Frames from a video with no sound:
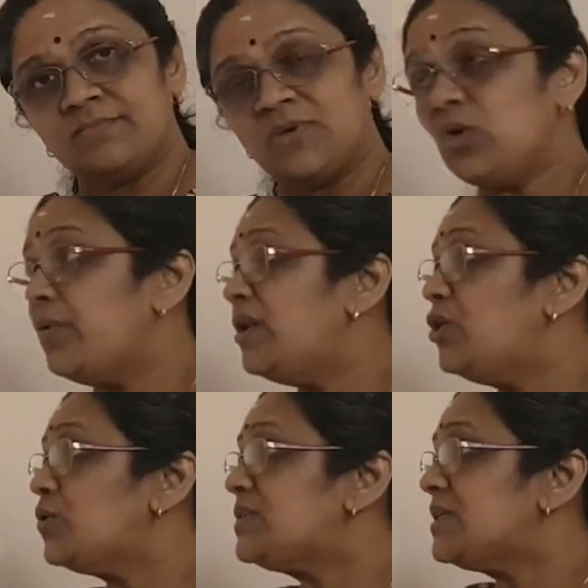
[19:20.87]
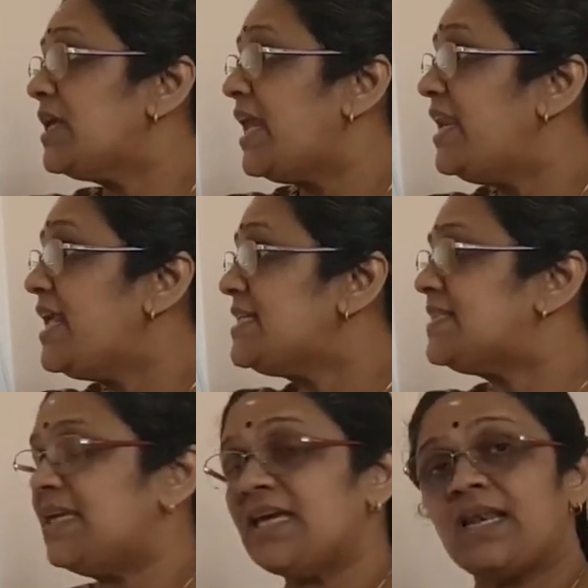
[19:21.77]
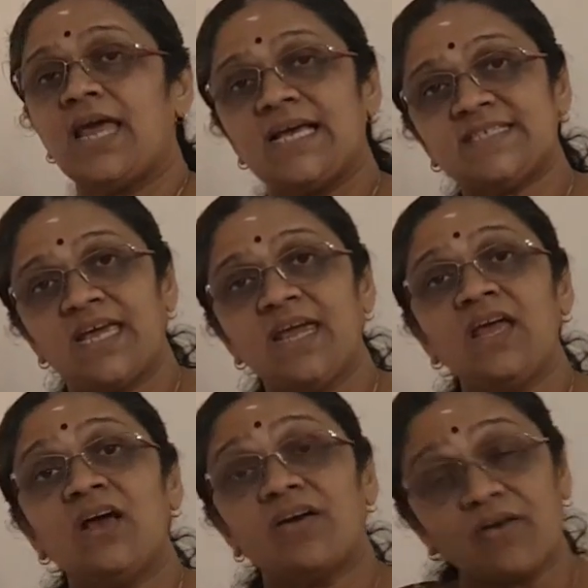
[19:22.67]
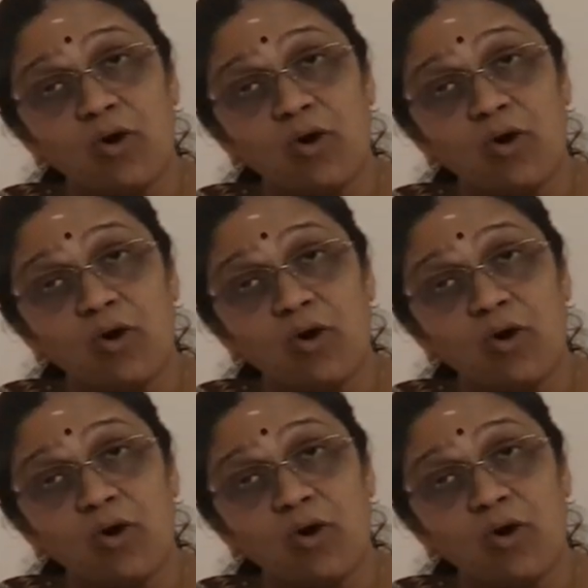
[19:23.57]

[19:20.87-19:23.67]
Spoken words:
you will use NaCl as a